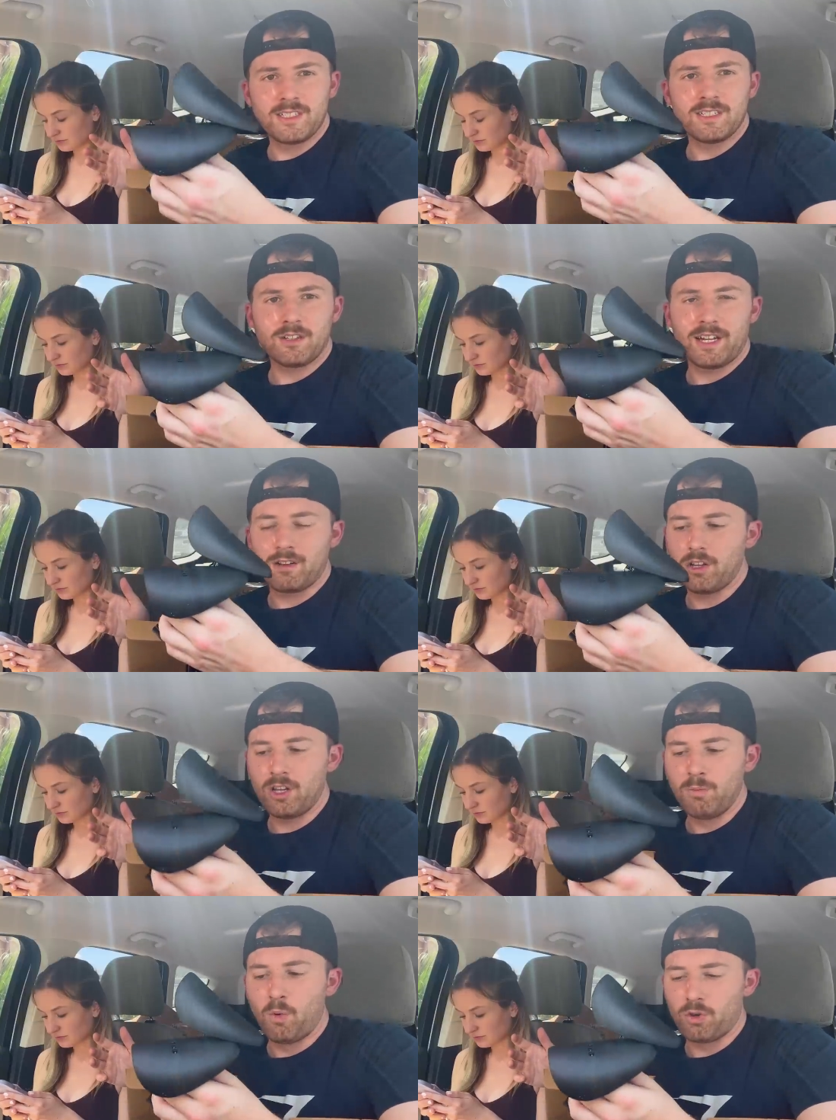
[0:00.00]
Speaker 1: these are like
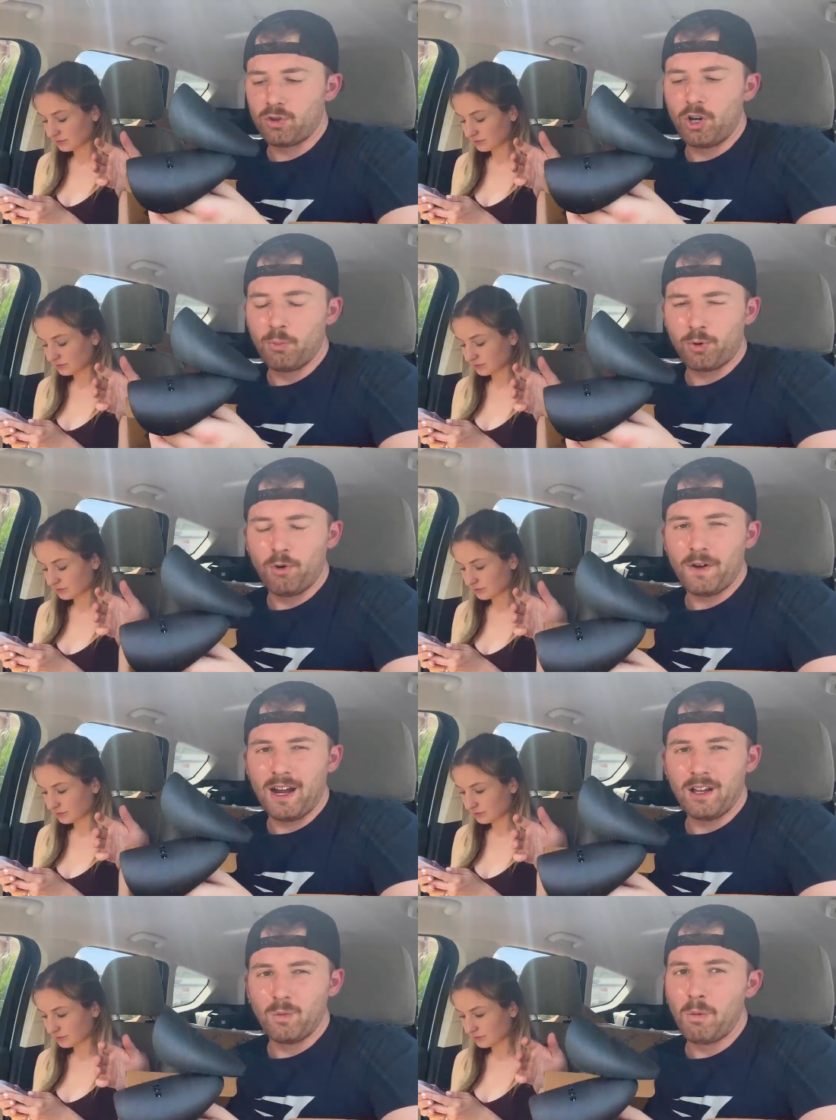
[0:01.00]
more low profile
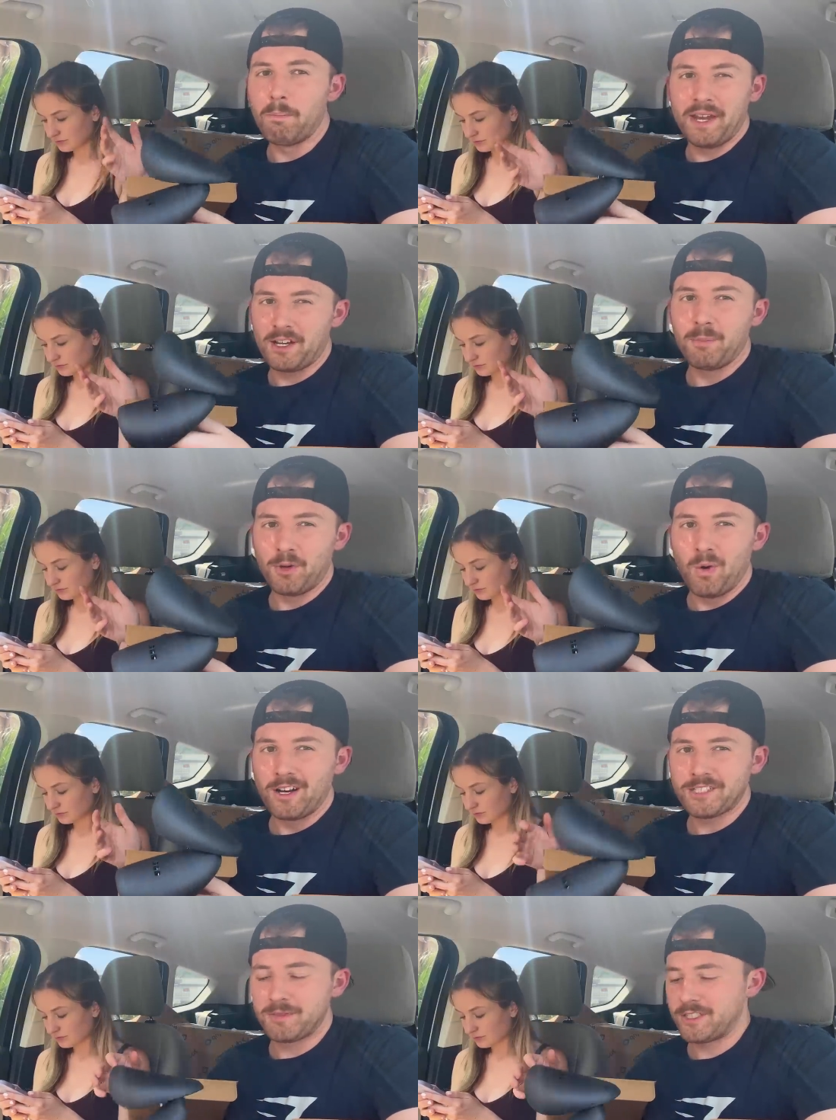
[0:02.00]
and won't bang up your
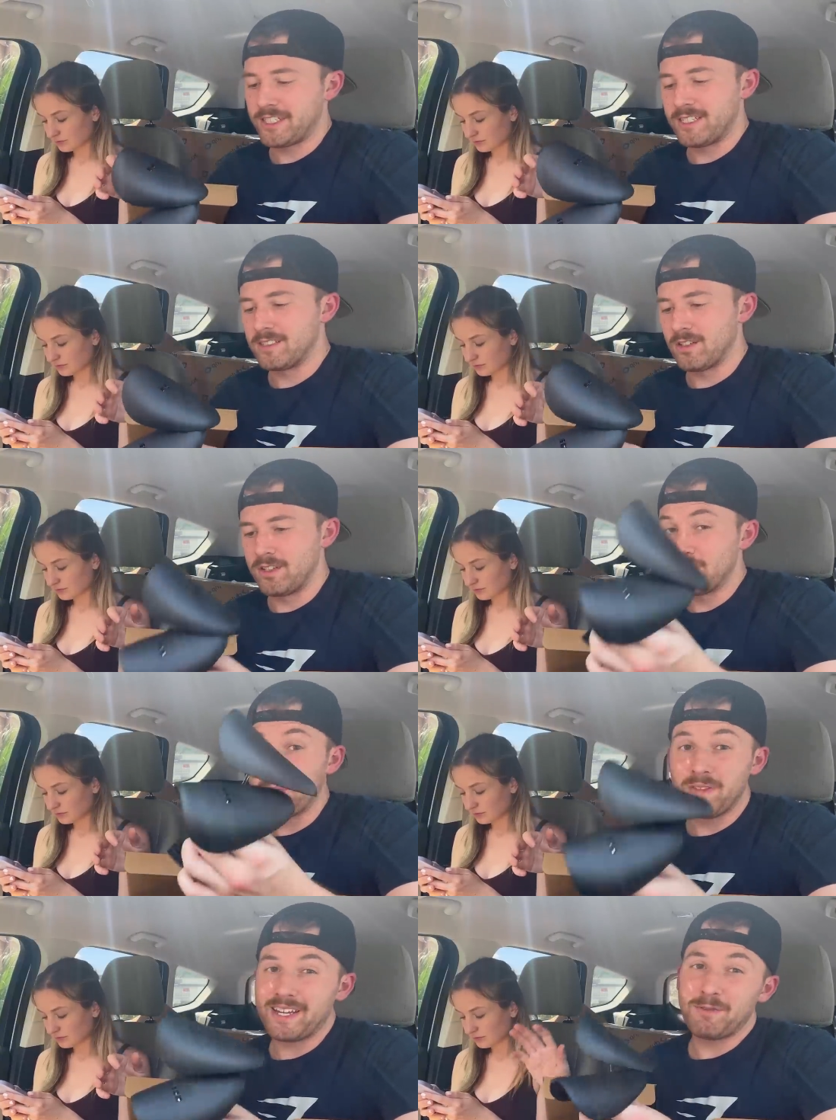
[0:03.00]
washing machine. So these will,
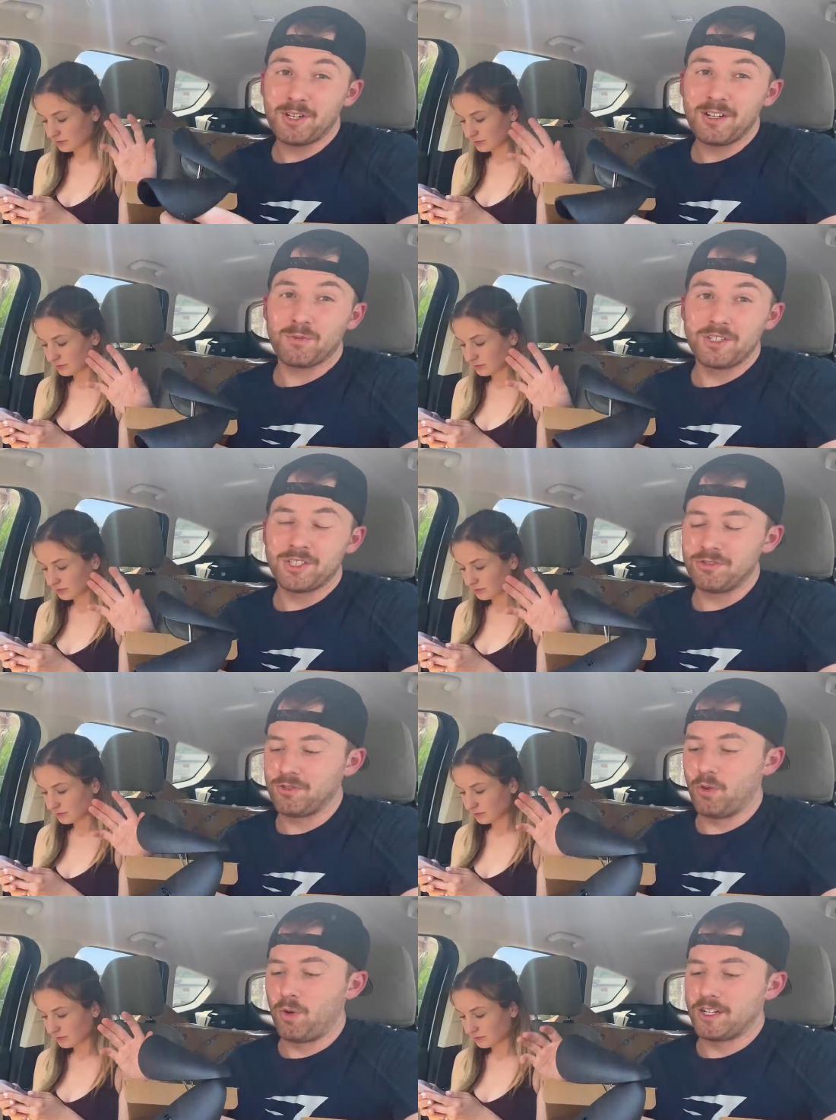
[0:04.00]
like if you're gonna run shoes through
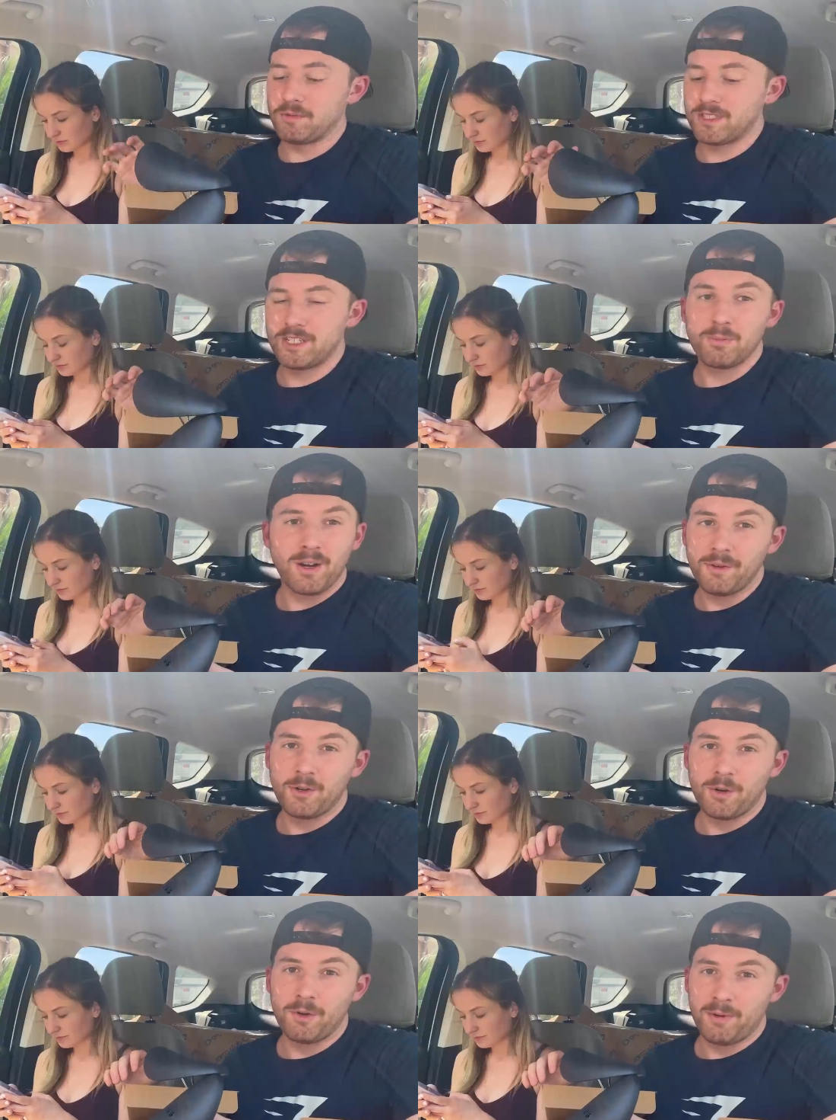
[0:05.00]
the washing machine, you probably don't
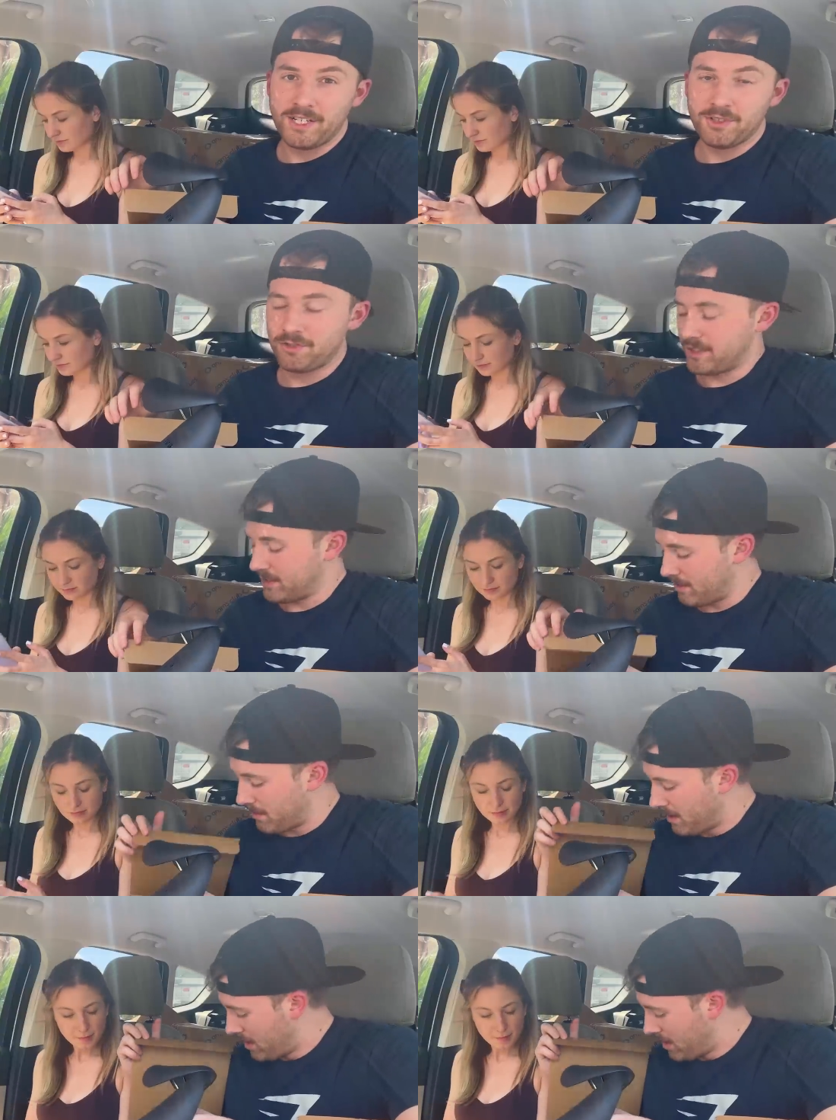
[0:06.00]
wanna put my shoe trees in them.